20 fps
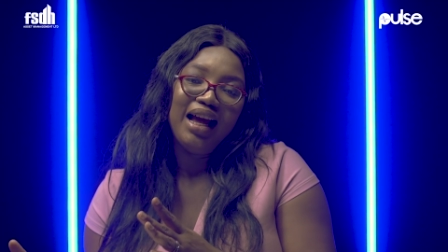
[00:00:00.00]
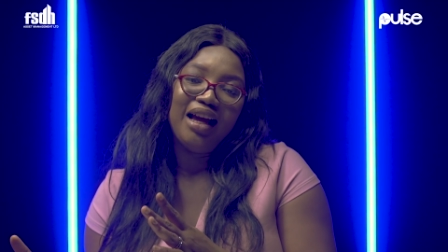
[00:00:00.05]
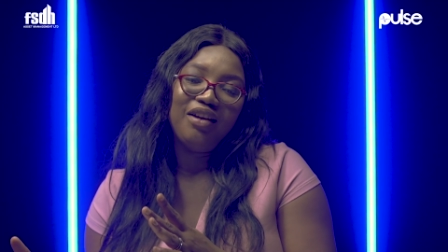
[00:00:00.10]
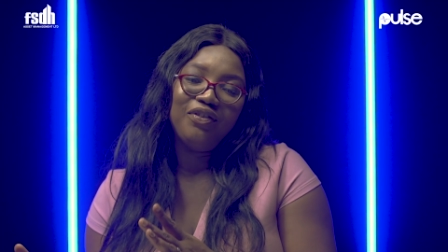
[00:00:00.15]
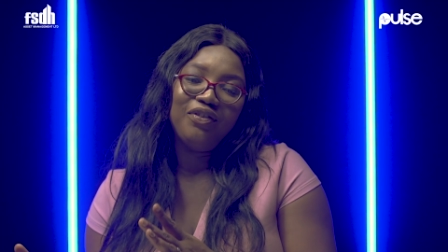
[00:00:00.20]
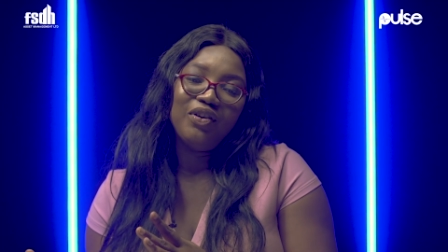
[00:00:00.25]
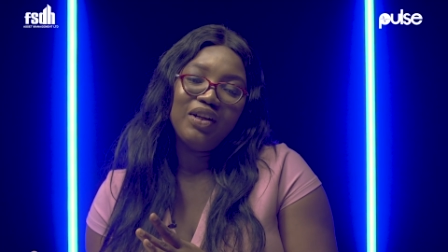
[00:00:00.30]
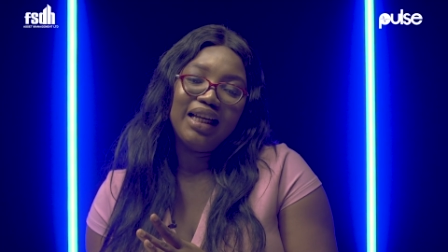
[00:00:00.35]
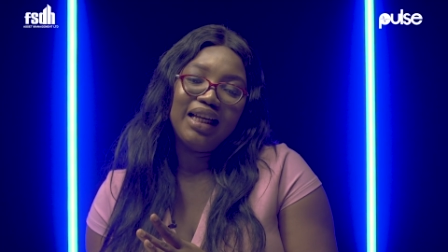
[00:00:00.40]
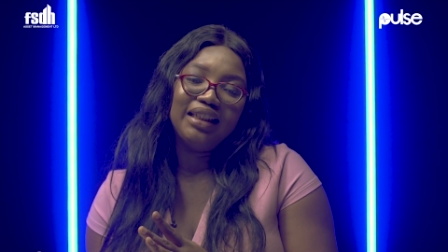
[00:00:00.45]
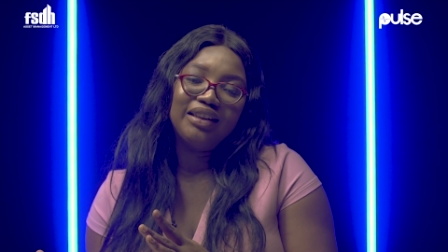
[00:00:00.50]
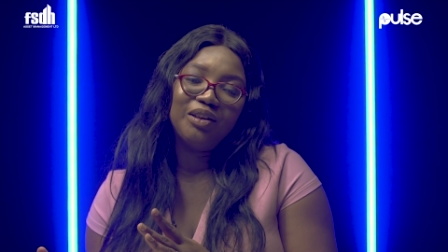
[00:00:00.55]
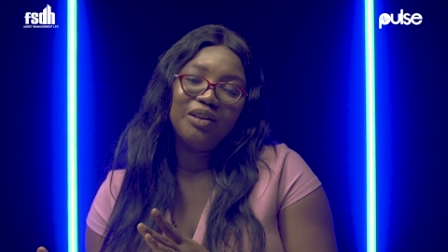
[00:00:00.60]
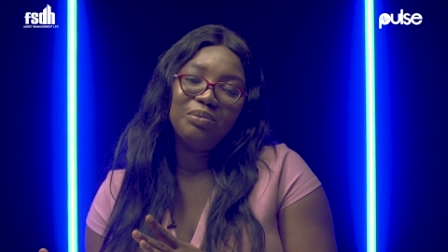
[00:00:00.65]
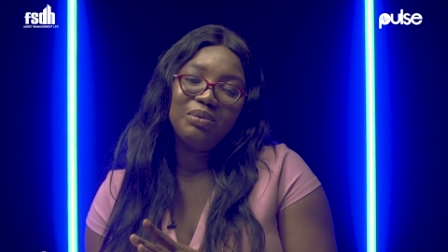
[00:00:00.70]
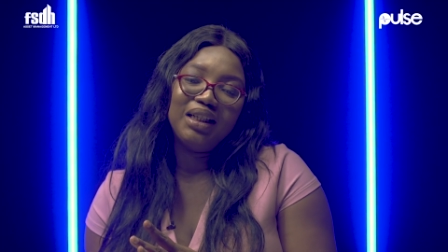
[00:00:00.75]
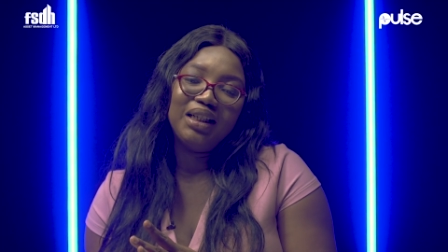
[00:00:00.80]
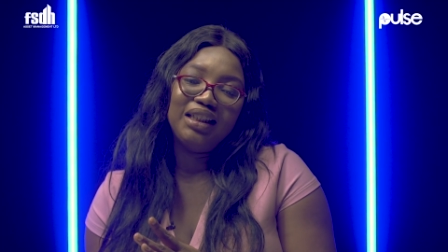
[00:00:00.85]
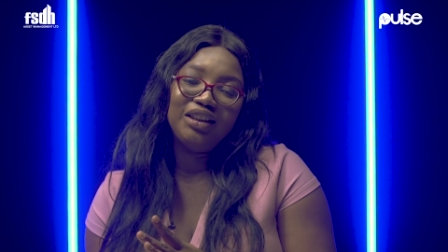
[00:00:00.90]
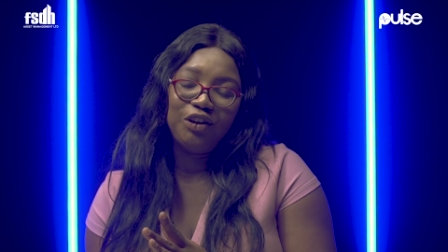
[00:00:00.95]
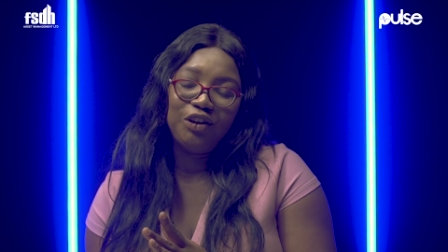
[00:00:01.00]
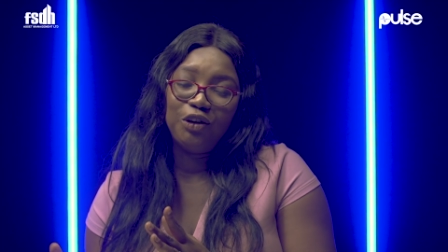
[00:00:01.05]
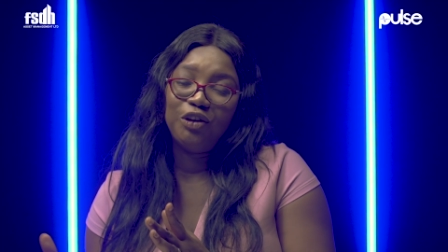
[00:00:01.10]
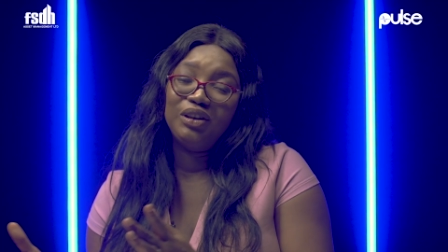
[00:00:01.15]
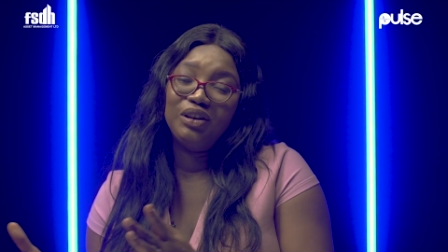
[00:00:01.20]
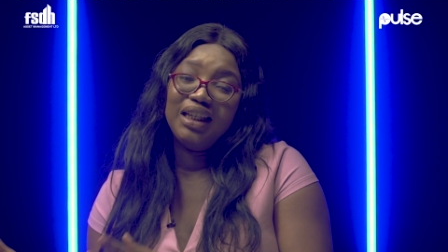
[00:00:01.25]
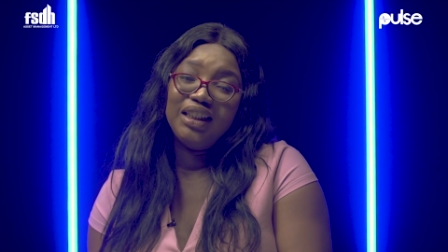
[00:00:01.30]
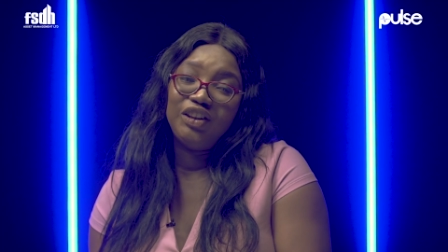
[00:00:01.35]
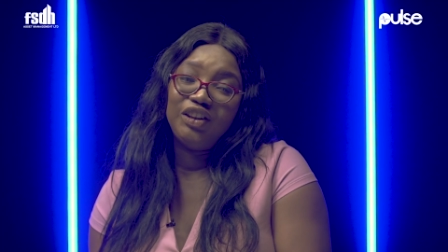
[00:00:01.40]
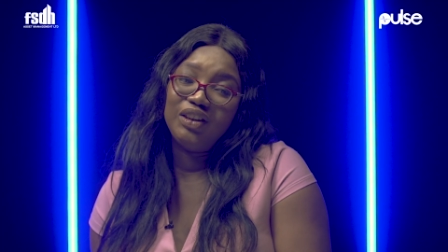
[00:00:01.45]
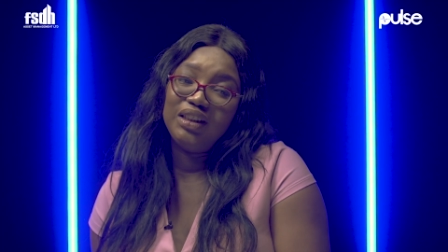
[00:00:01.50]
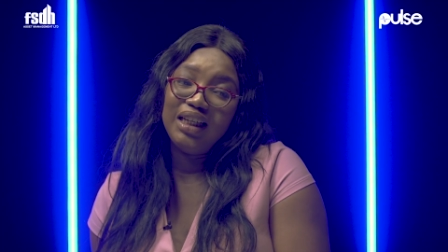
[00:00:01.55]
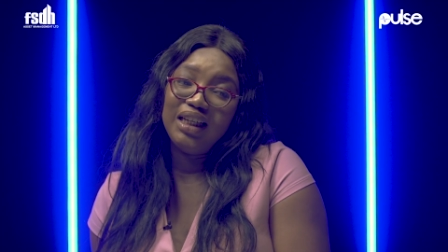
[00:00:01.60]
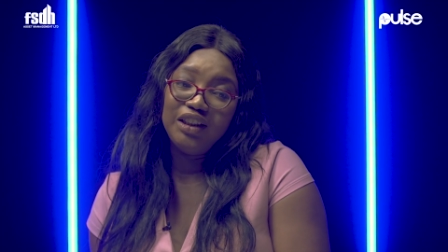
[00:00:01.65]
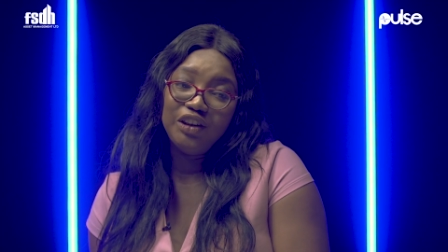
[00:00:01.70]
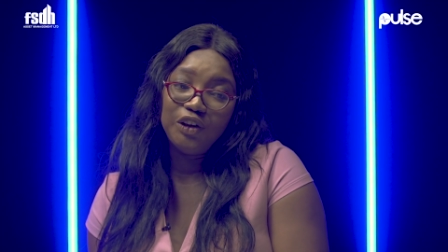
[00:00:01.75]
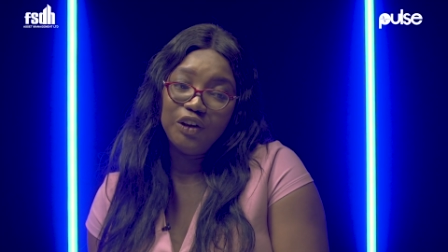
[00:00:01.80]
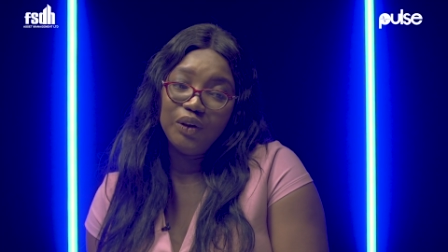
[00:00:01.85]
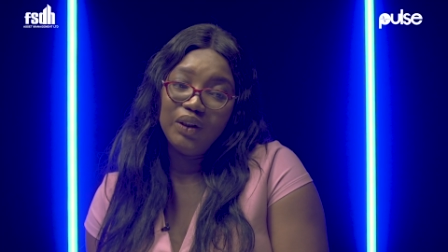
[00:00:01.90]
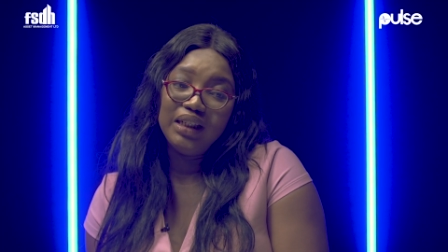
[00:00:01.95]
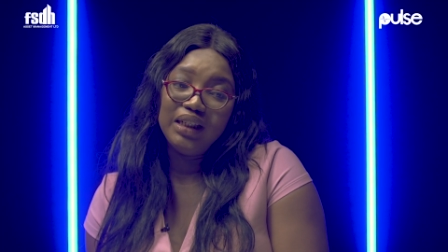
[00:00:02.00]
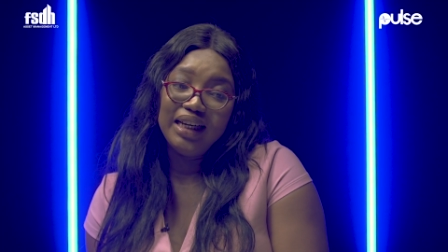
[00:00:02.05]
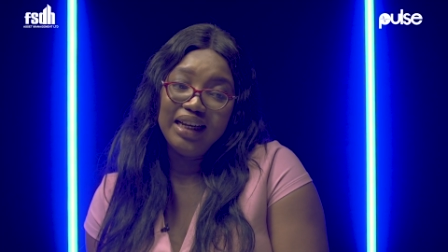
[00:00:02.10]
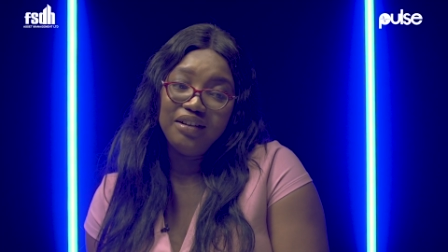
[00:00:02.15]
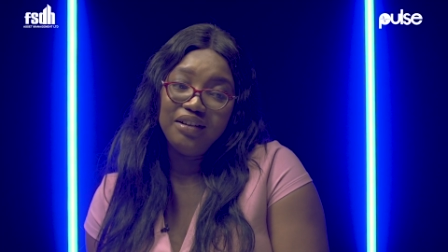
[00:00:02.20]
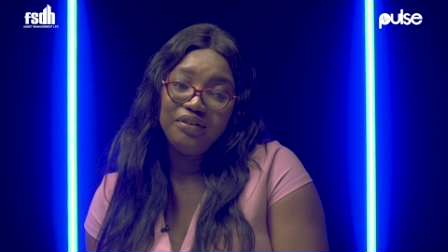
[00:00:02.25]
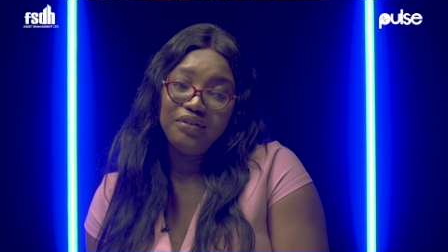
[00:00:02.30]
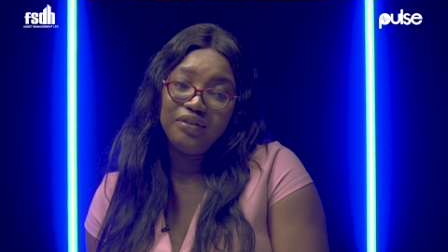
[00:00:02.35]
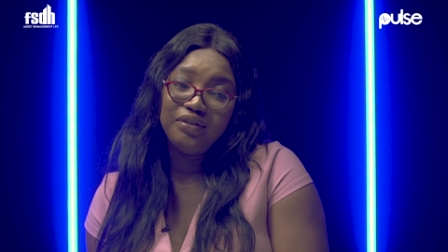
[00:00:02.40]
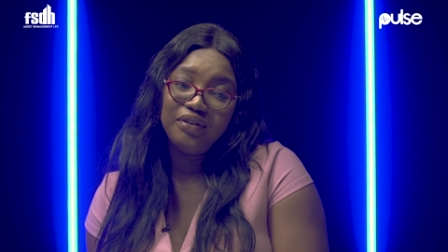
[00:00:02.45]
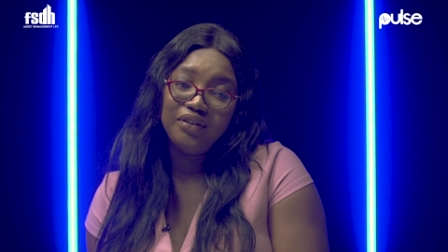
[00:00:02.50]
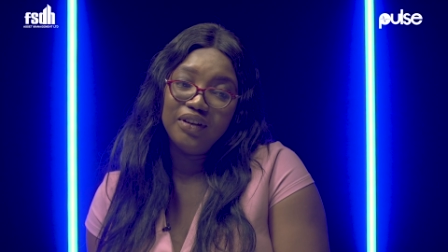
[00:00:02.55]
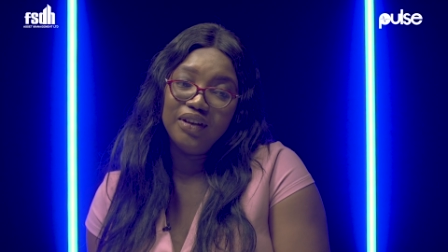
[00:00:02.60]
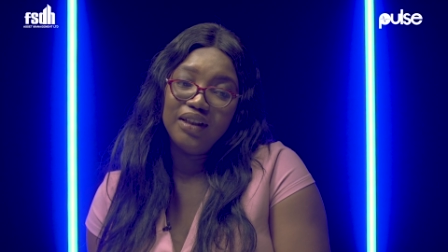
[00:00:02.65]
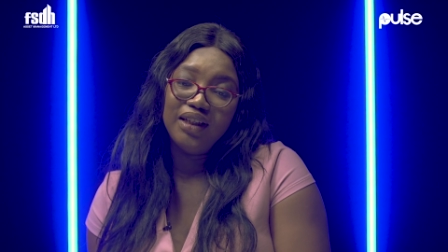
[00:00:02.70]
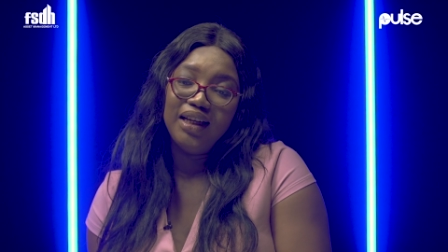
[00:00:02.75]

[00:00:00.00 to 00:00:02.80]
I feel like sometimes you should actually enjoy life